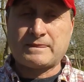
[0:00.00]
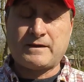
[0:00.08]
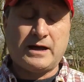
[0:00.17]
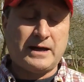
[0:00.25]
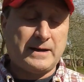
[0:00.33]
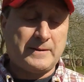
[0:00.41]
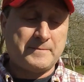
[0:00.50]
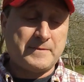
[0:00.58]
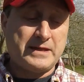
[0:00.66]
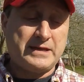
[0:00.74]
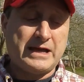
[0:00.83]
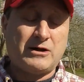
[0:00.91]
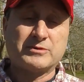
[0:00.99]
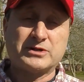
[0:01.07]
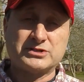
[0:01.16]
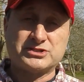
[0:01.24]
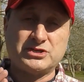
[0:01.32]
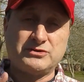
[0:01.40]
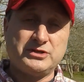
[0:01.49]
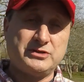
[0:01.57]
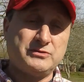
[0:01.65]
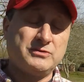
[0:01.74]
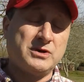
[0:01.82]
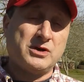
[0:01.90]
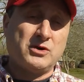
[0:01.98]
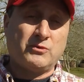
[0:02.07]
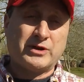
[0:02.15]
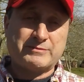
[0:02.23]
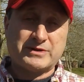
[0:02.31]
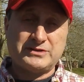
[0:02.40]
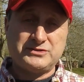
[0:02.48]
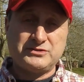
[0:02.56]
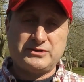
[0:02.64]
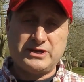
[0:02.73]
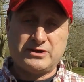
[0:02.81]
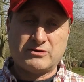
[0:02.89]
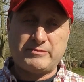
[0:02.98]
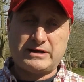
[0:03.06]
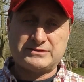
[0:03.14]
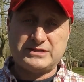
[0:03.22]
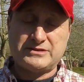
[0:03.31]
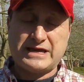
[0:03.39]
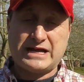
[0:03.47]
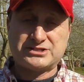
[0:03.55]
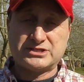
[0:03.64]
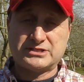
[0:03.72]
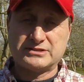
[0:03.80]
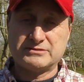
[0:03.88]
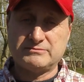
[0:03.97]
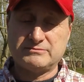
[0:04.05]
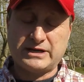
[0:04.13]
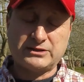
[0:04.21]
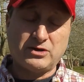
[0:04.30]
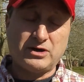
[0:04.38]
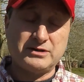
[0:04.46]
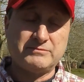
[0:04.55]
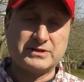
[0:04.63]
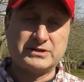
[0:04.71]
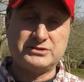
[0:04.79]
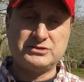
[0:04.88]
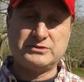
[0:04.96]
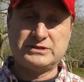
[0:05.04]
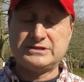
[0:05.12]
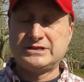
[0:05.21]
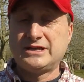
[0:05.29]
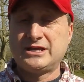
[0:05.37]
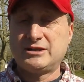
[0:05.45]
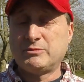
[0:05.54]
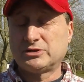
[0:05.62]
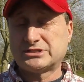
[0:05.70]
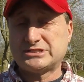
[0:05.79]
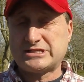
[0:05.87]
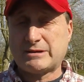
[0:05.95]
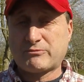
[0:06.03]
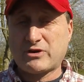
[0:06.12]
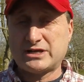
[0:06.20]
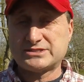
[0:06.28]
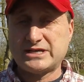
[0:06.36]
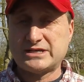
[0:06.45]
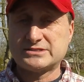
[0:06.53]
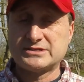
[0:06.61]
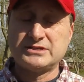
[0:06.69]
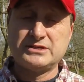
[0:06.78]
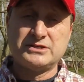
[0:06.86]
and now I'm going to show you what I'm going to do here about dethatching my lawn. I'm going to do it in a multi-step process.